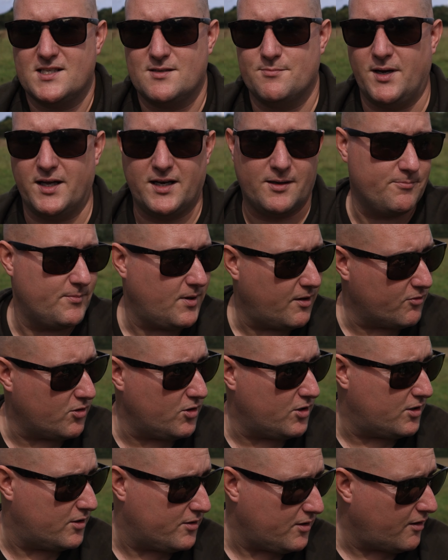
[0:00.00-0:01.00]
doesn't matter. I've
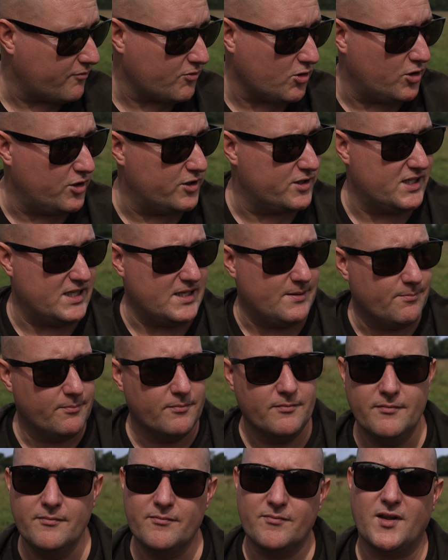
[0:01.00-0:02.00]
got a hoodie.
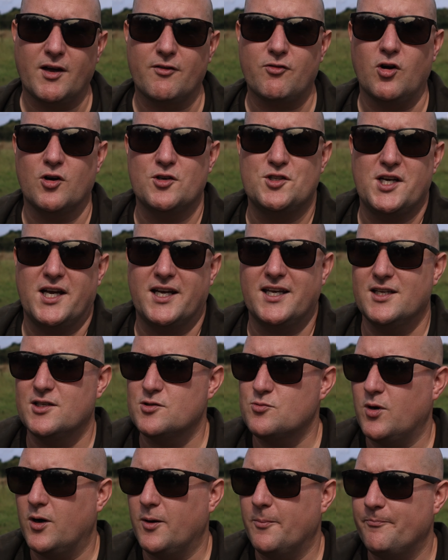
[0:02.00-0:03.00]
I've got a jacket
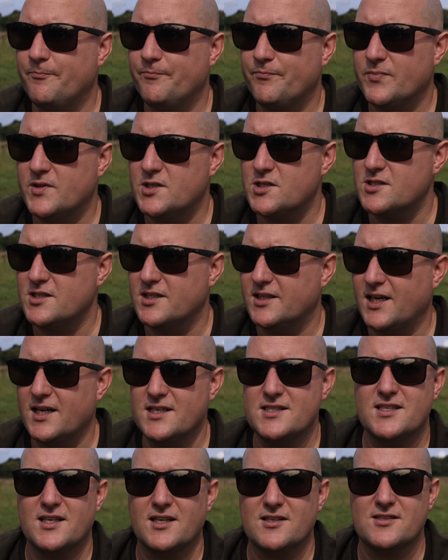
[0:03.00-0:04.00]
as well, just in
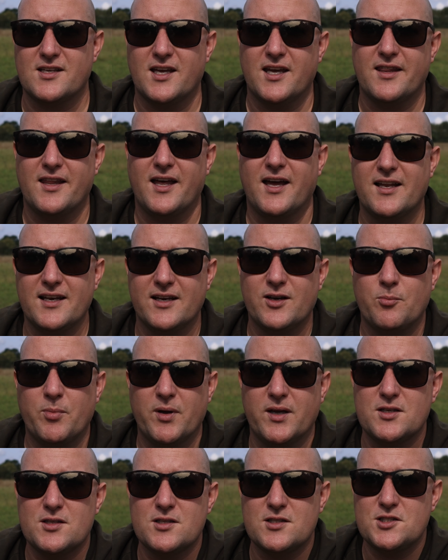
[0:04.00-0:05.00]
case it does get that little
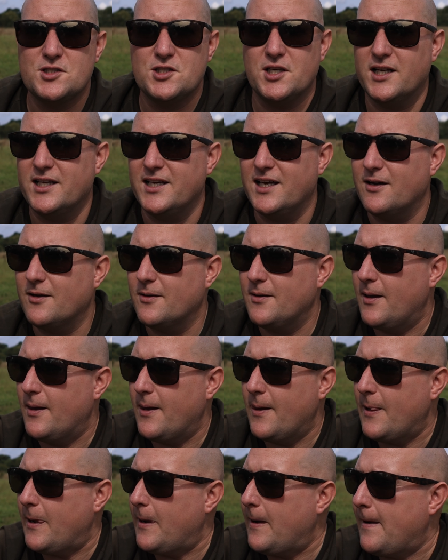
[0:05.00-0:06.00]
bit chillier.
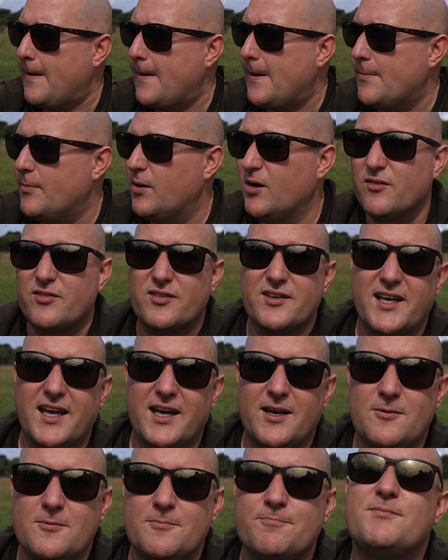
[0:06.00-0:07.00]
But for
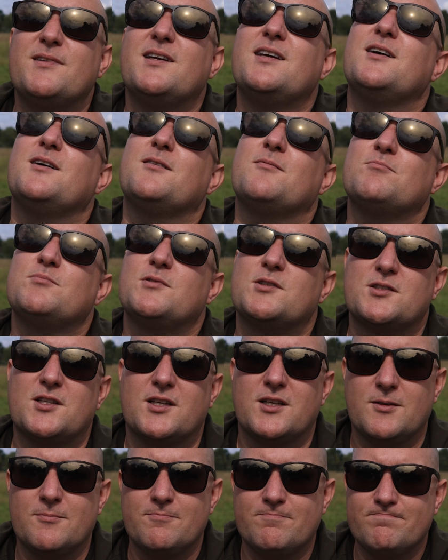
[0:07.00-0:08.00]
now, yeah, just
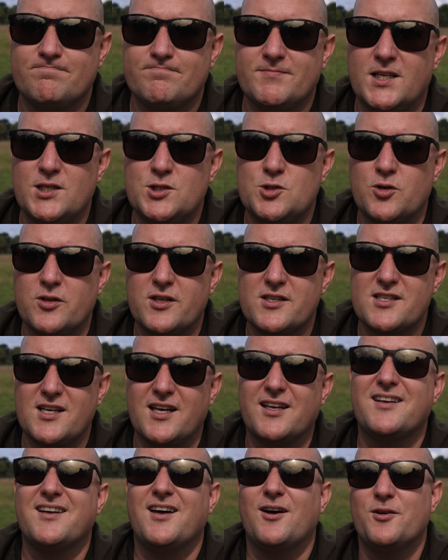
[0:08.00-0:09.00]
gonna enjoy the
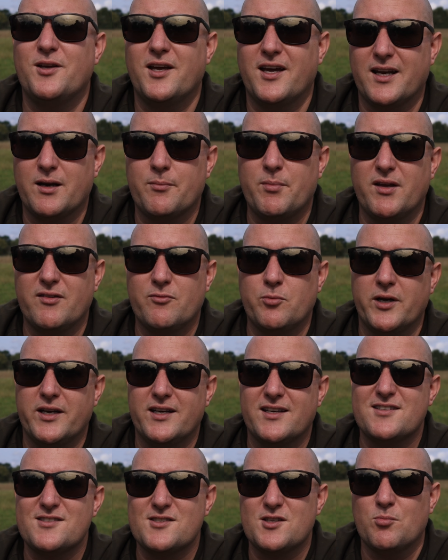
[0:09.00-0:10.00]
sun. Oh yeah, and a bit of
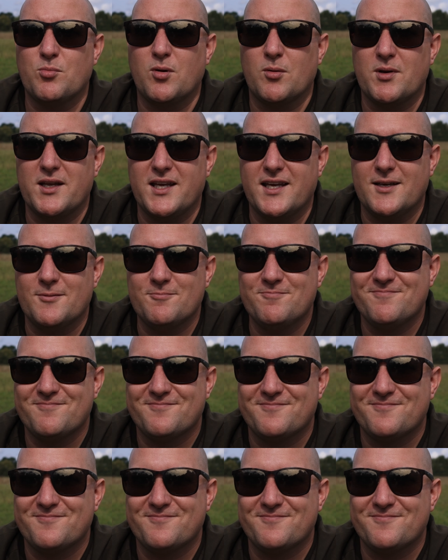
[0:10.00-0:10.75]
wind, as you can probably hear.